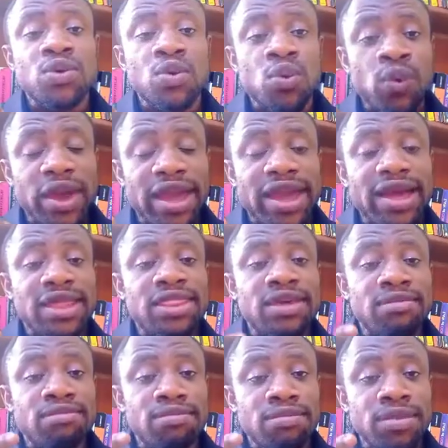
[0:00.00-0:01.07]
where
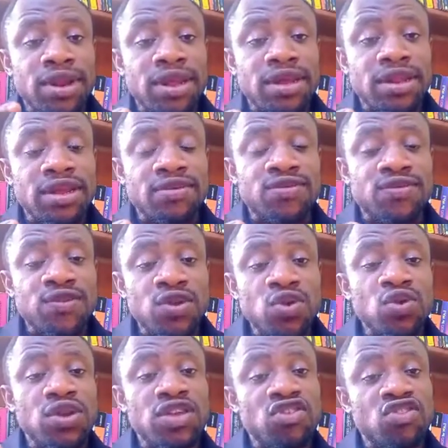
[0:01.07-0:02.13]
the
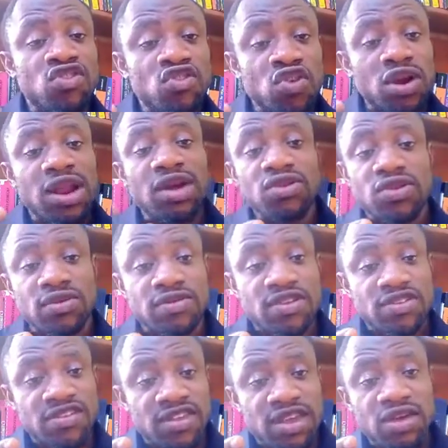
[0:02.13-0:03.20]
fluid is drawn out of the
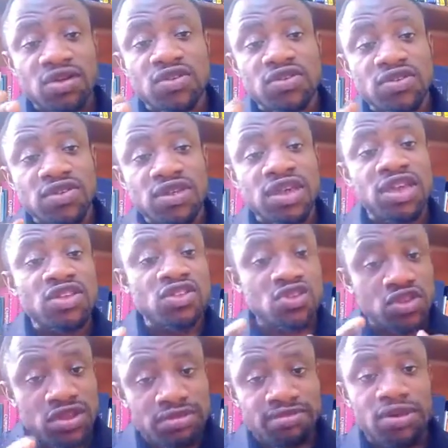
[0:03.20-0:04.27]
cells
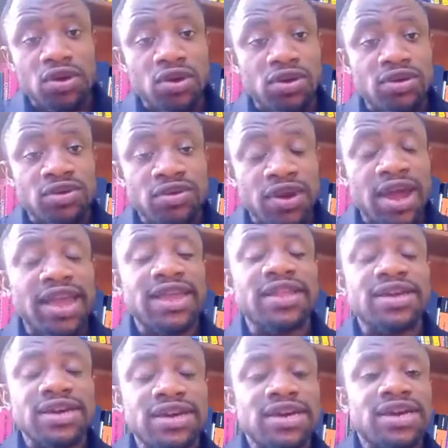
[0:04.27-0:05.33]
into the blood, right?
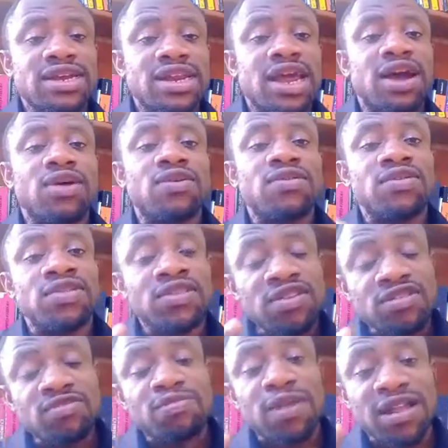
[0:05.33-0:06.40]
Now,
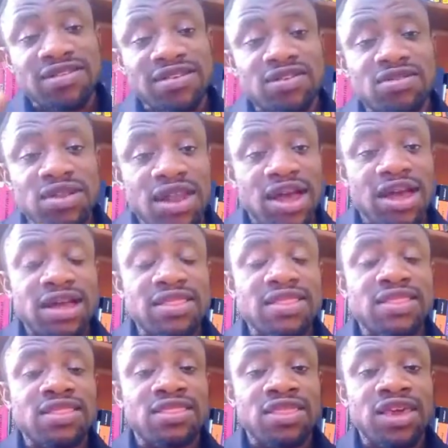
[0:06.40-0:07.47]
this particular
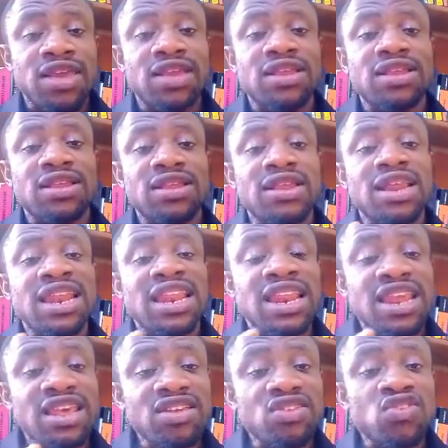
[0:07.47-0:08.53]
thing
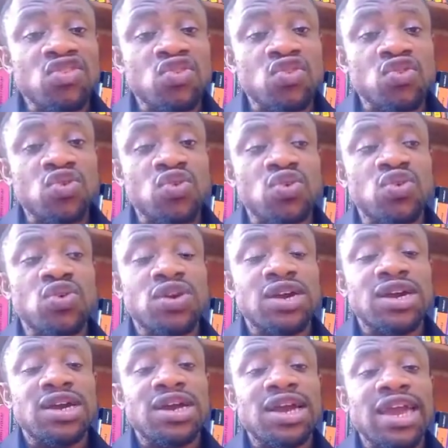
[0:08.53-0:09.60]
leads to
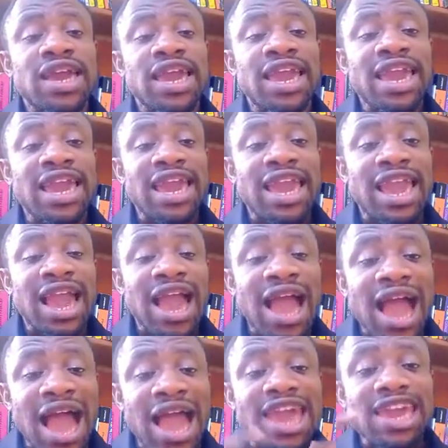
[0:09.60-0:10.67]
a
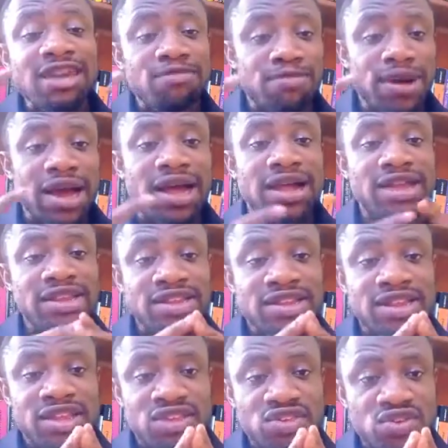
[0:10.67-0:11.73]

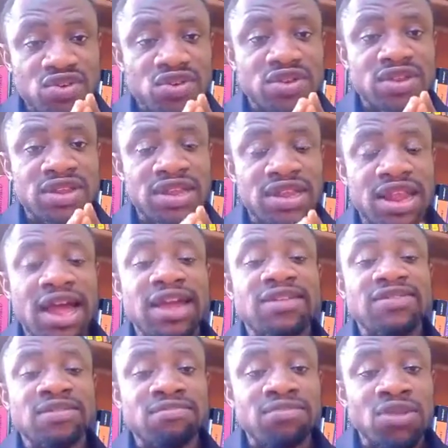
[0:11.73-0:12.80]
hypertension. That is,
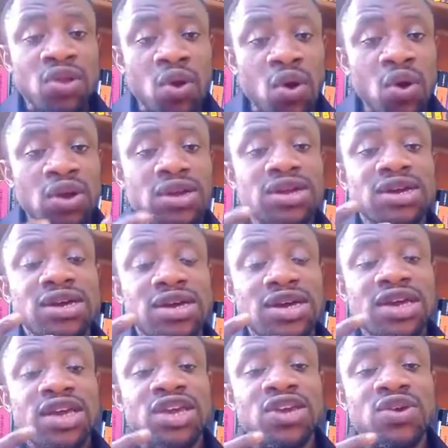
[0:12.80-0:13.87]
the blood,
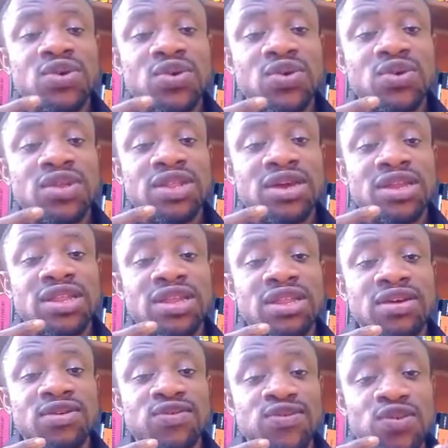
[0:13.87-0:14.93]

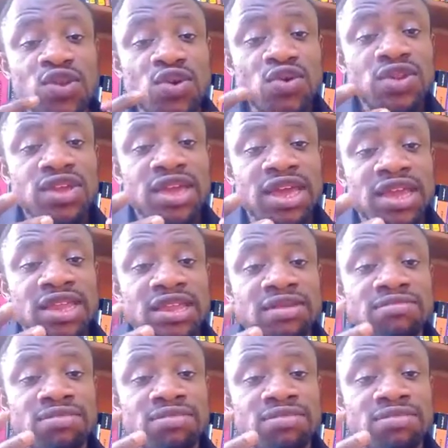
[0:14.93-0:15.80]
the fluid in the